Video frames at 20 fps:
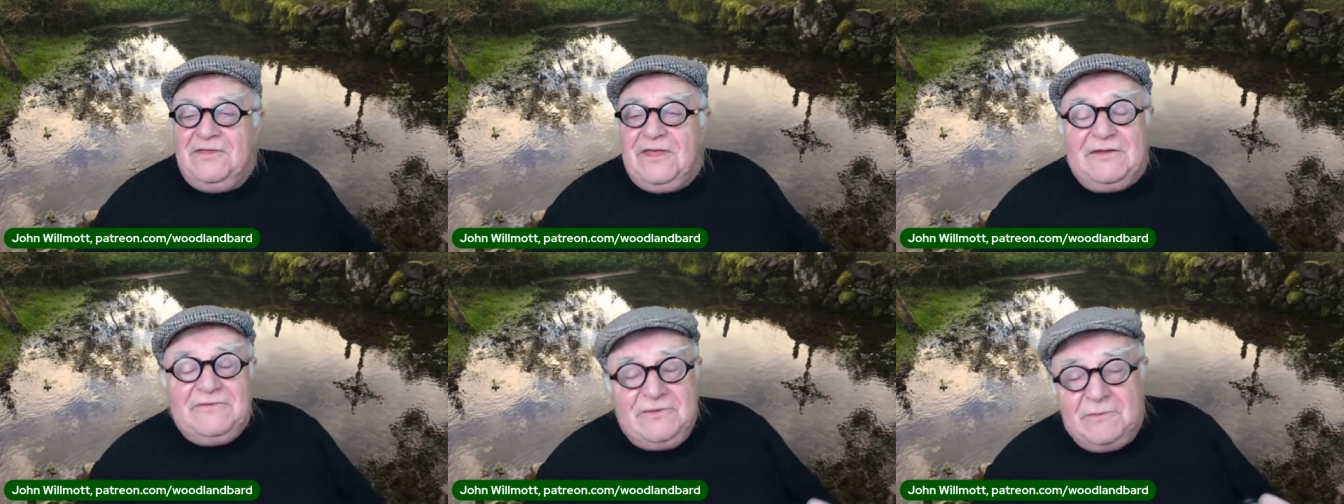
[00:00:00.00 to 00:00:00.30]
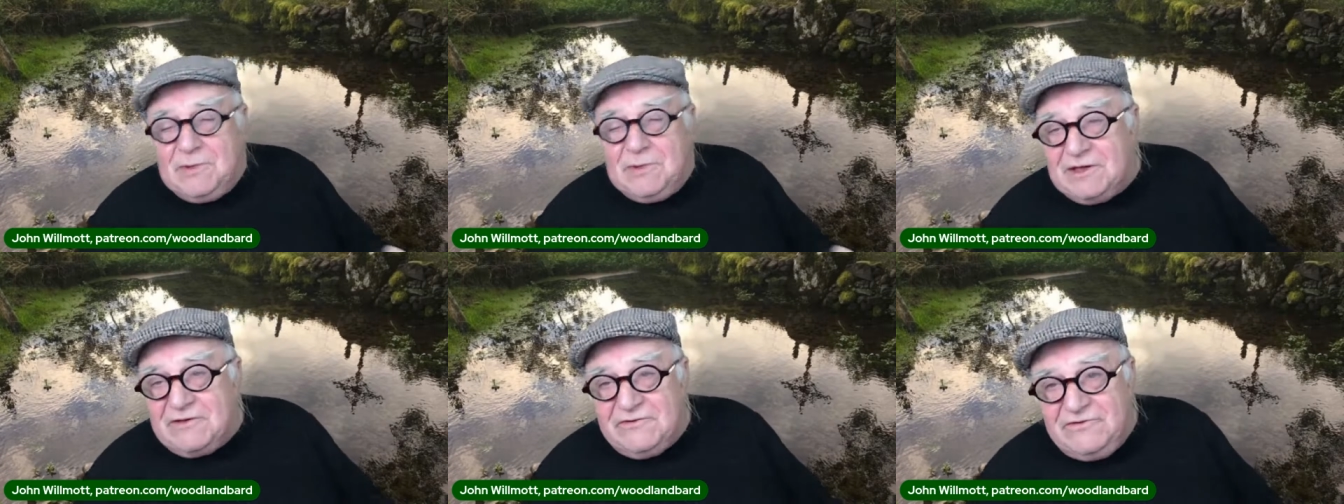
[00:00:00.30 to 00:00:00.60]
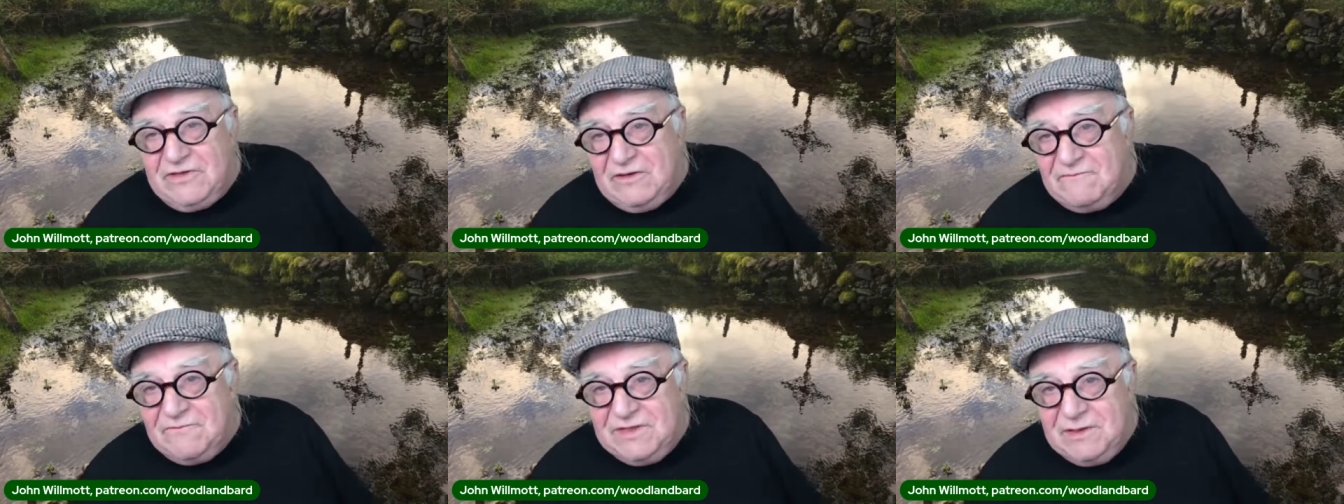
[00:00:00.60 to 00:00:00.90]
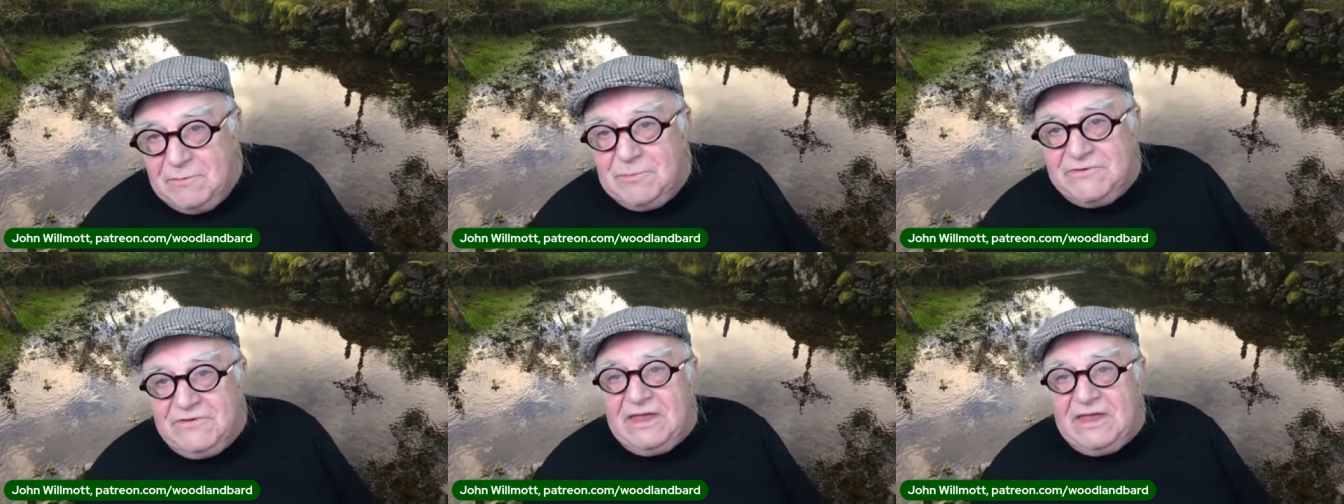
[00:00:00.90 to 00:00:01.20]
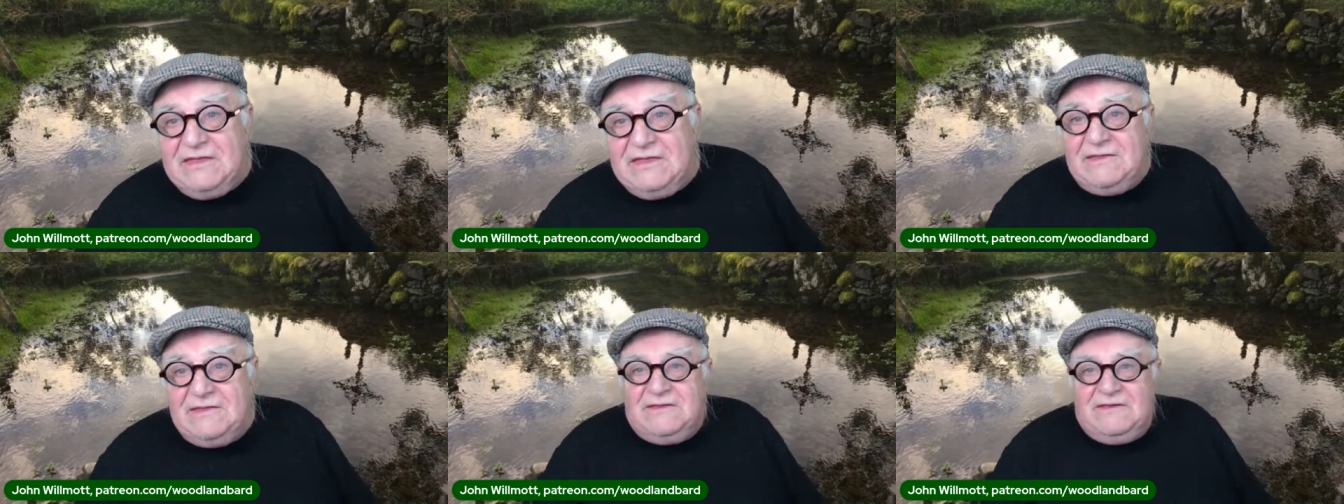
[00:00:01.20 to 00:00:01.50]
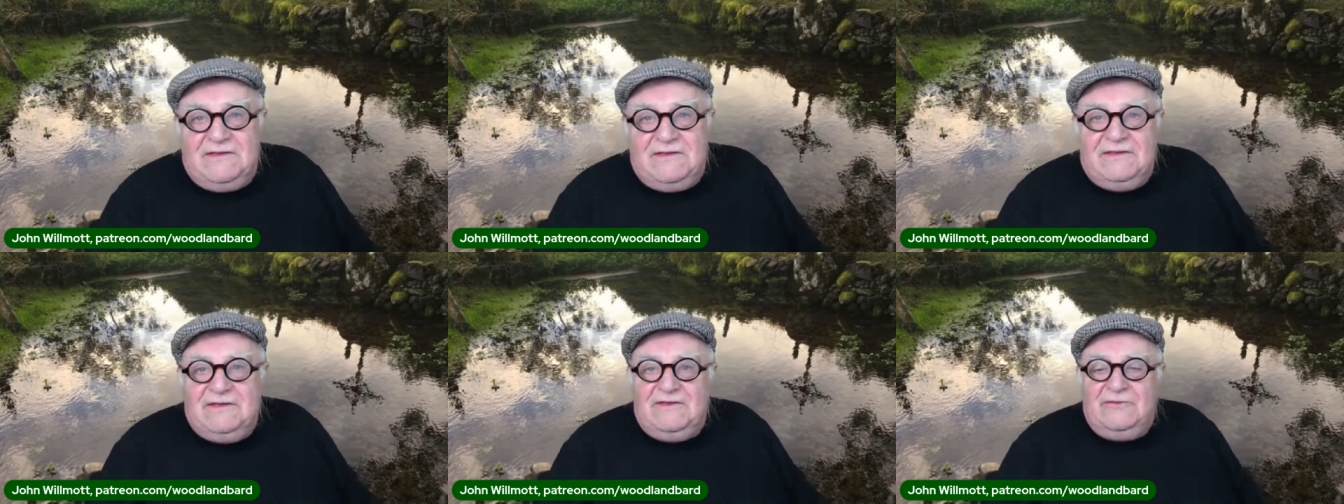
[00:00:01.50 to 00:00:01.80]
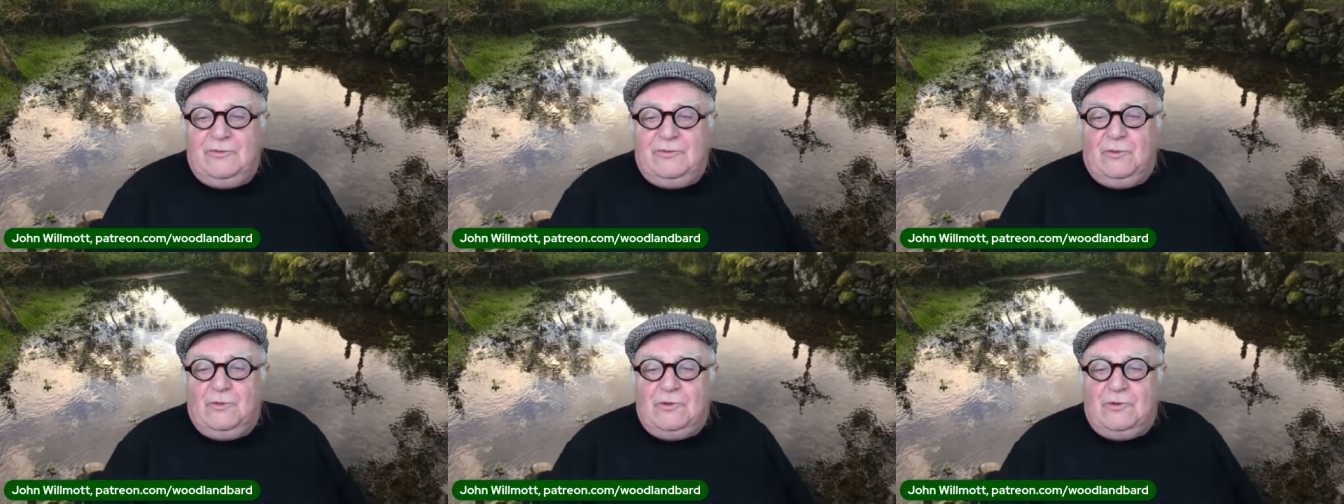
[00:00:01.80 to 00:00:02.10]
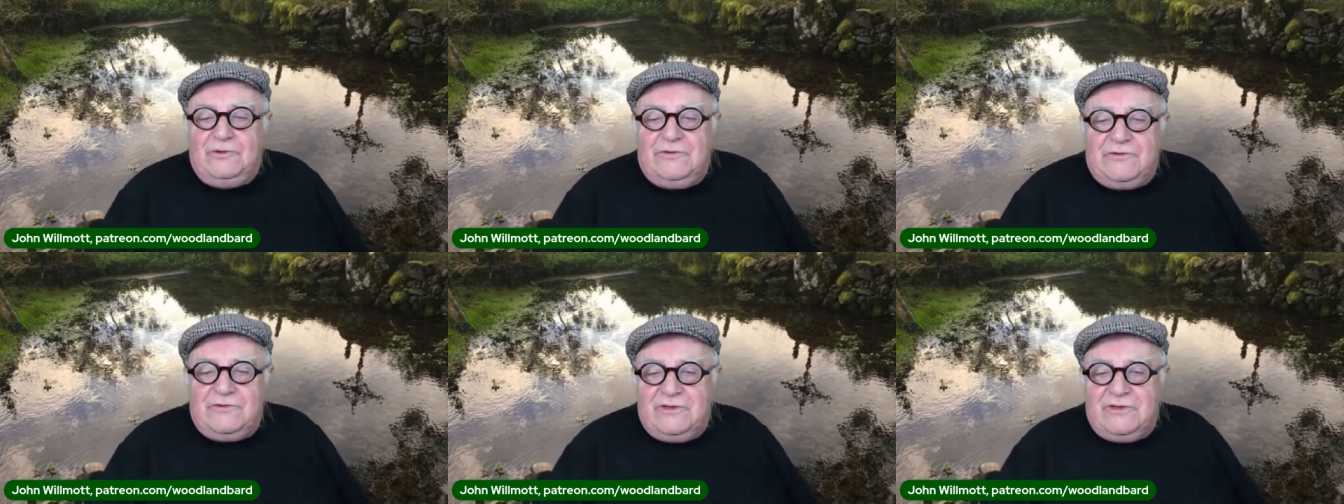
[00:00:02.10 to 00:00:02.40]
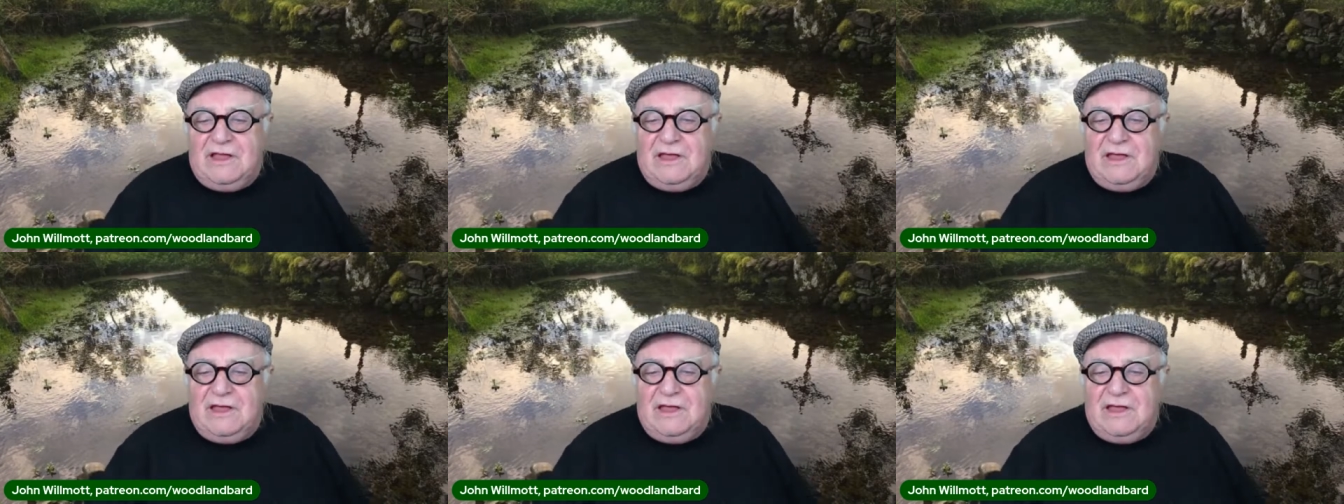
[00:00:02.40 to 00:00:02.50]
that's about seventy percent is water.